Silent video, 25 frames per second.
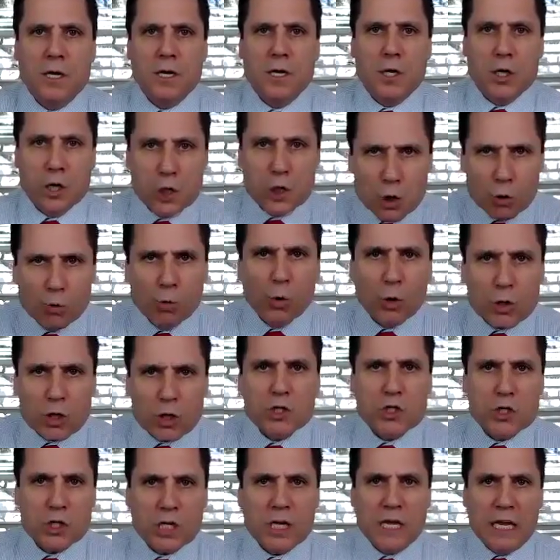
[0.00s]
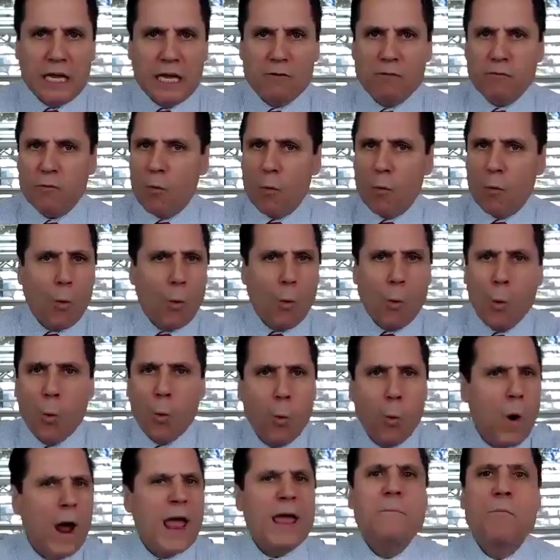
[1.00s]
you will achieve
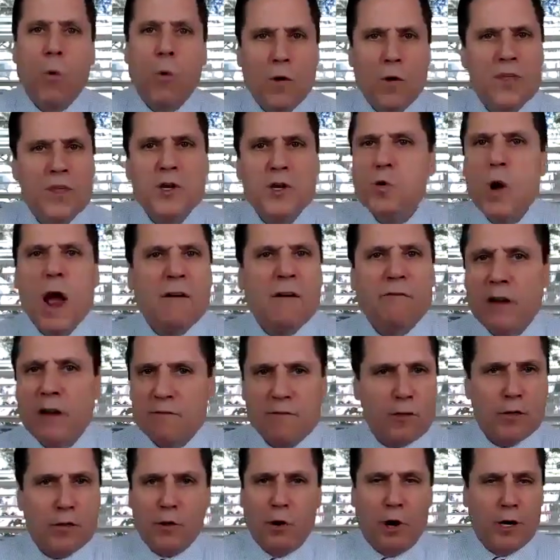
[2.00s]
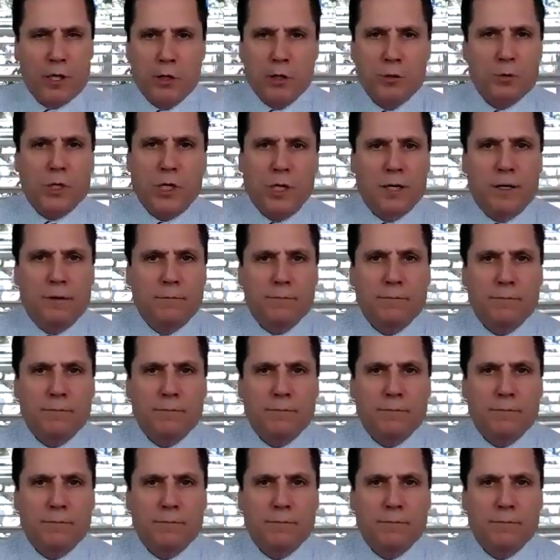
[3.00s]
way more than you ever even thought you could.